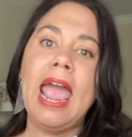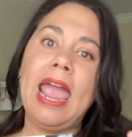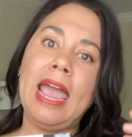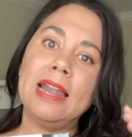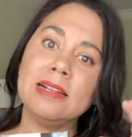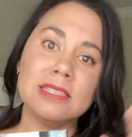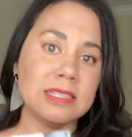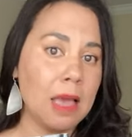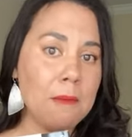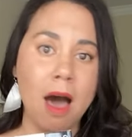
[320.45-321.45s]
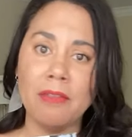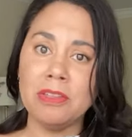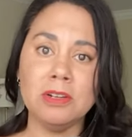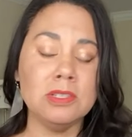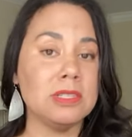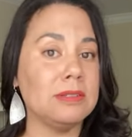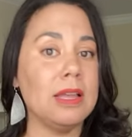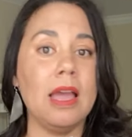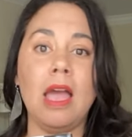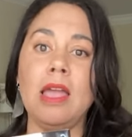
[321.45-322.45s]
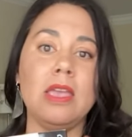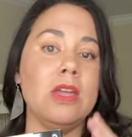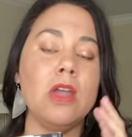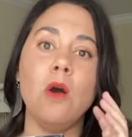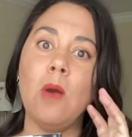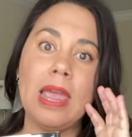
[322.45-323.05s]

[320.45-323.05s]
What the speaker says: And some authors, you know,